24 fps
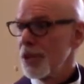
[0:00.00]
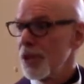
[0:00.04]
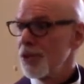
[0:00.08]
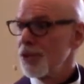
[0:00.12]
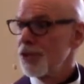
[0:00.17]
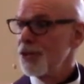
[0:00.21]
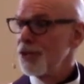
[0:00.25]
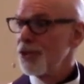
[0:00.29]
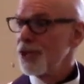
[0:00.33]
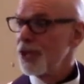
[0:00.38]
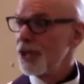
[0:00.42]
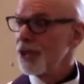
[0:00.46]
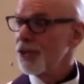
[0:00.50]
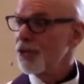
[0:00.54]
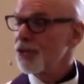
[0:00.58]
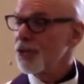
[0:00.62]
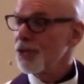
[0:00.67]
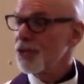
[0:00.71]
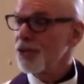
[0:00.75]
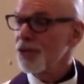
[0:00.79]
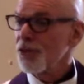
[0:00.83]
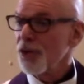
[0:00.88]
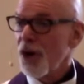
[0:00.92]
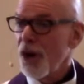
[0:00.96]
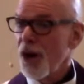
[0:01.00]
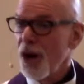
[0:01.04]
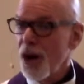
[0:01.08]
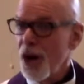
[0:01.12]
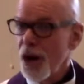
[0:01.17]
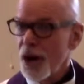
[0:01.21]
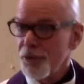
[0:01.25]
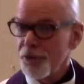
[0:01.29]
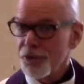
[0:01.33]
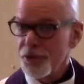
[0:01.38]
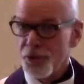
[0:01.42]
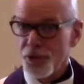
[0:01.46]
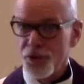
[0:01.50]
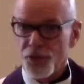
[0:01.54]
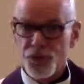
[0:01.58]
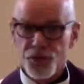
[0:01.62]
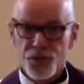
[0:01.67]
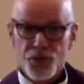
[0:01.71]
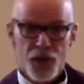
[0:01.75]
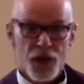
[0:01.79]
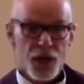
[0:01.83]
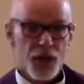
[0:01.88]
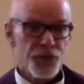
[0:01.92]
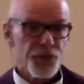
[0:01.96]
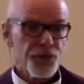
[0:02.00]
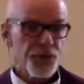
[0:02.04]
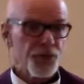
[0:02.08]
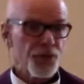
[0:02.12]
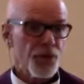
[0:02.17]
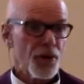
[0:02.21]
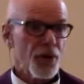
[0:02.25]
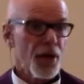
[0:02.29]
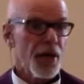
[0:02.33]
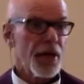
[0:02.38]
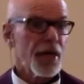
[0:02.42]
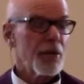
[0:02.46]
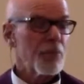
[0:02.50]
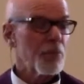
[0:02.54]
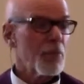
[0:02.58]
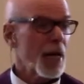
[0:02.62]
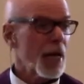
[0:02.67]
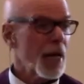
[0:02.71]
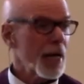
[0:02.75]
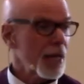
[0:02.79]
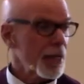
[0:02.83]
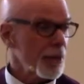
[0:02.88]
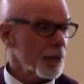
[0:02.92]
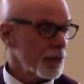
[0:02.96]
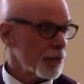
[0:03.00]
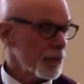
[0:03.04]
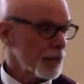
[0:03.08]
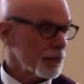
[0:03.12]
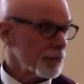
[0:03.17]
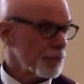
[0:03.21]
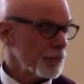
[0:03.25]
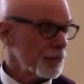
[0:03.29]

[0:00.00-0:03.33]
Jesus offers us a model,